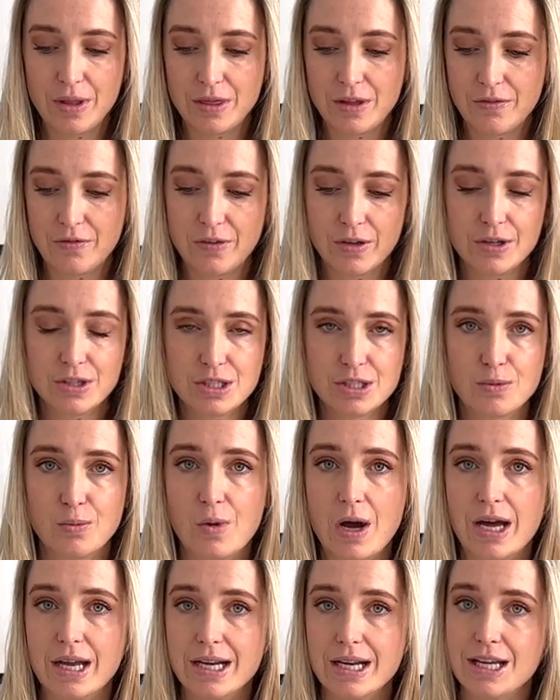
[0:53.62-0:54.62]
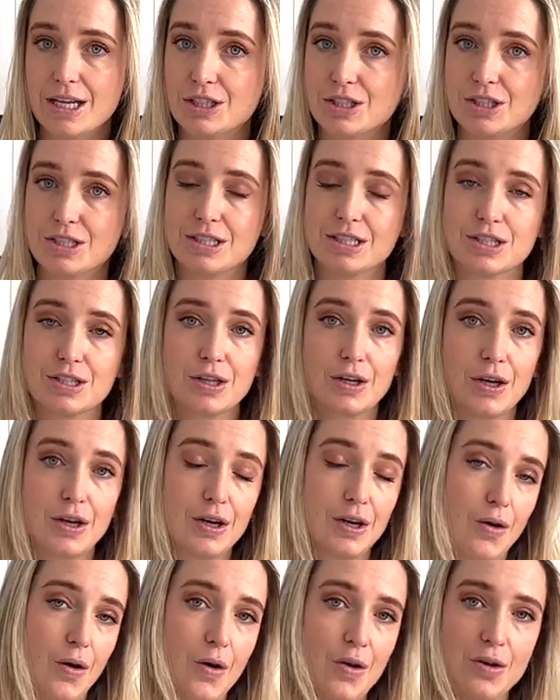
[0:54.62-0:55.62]
the first one is just good
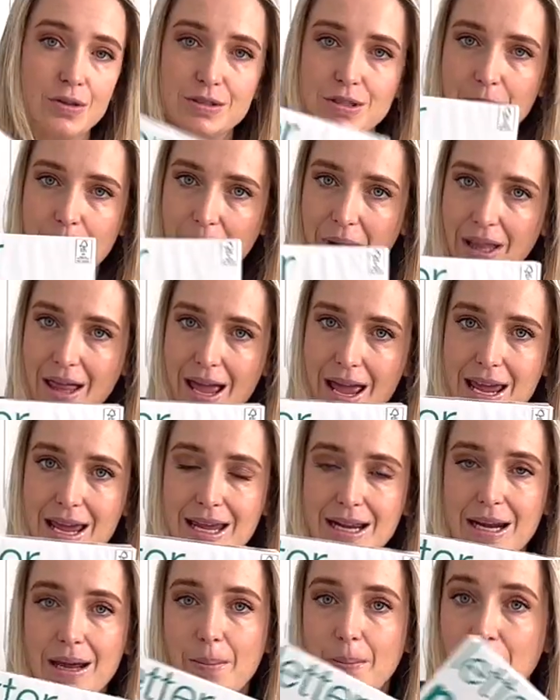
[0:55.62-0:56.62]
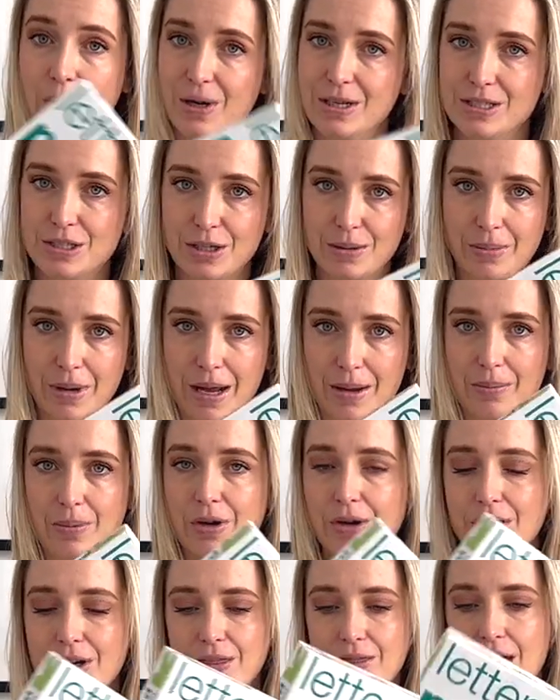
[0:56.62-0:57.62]
old plain printer
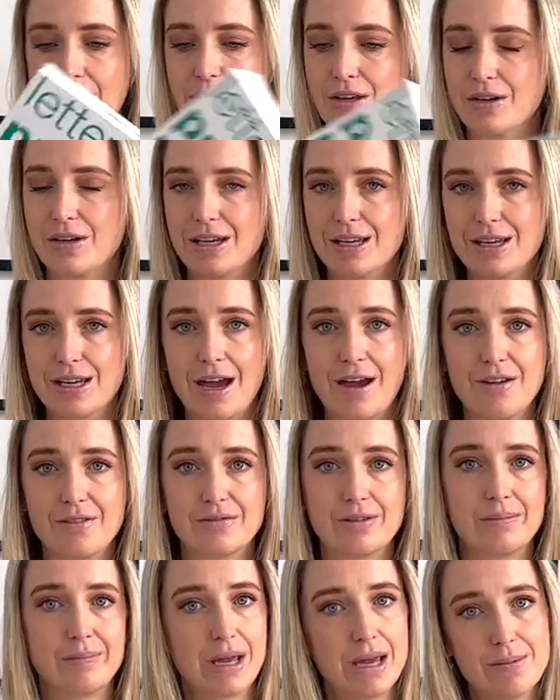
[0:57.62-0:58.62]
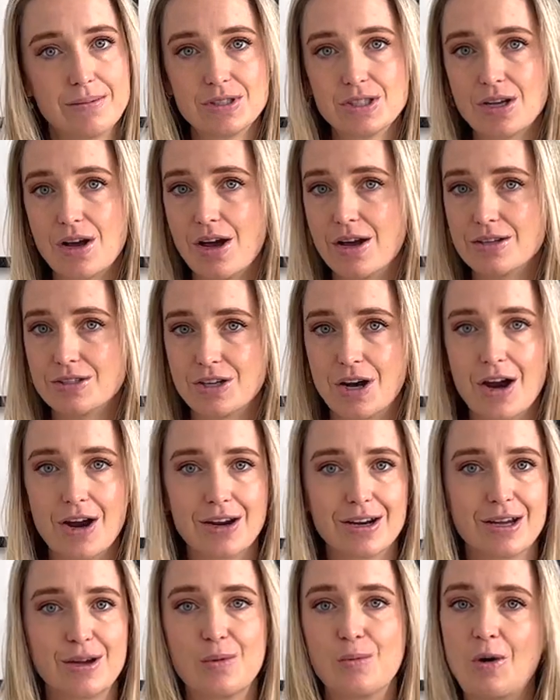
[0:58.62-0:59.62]
paper that you can get from Amazon,
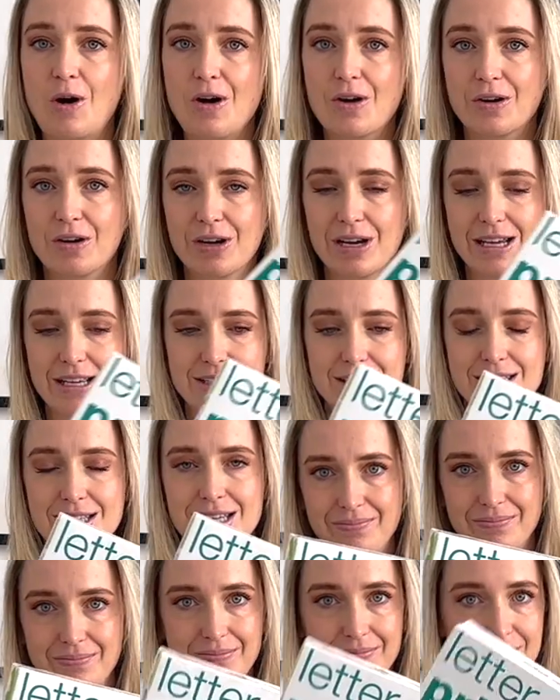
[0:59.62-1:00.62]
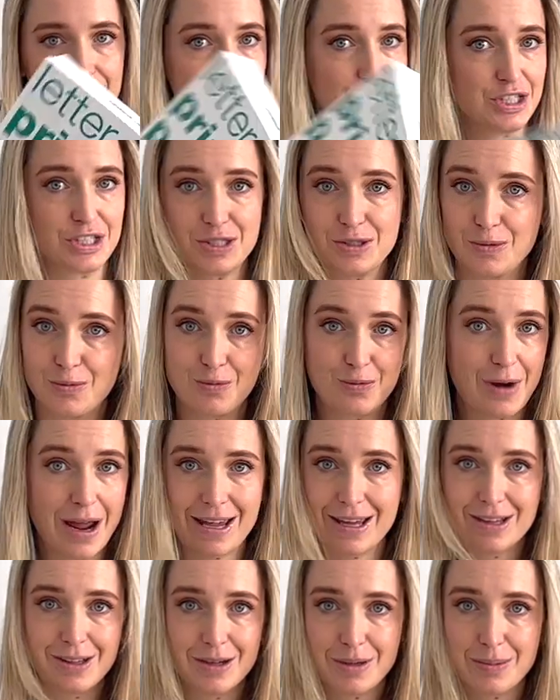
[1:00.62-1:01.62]
Target, Walgreens, just
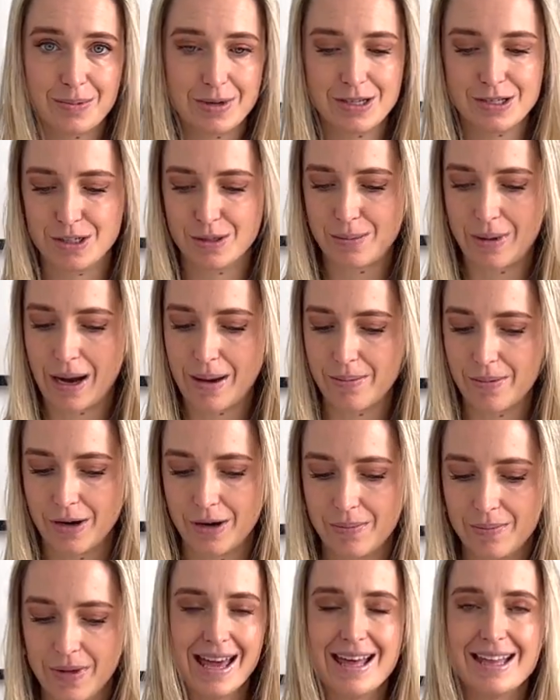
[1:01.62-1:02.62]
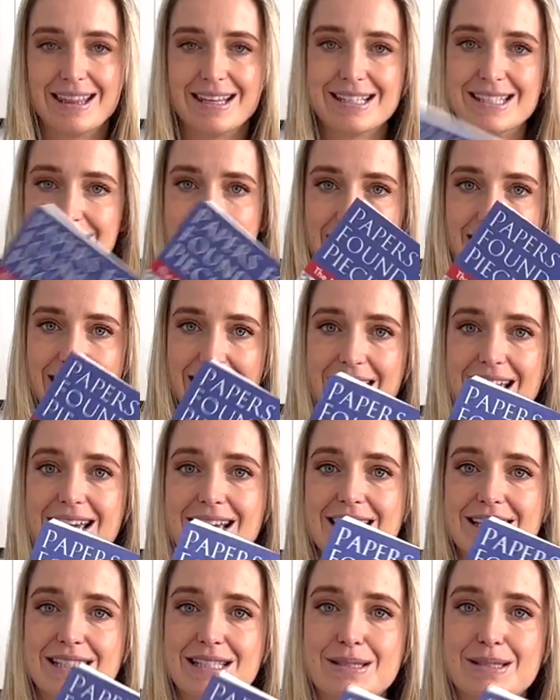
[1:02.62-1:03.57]
regular printer paper. The second is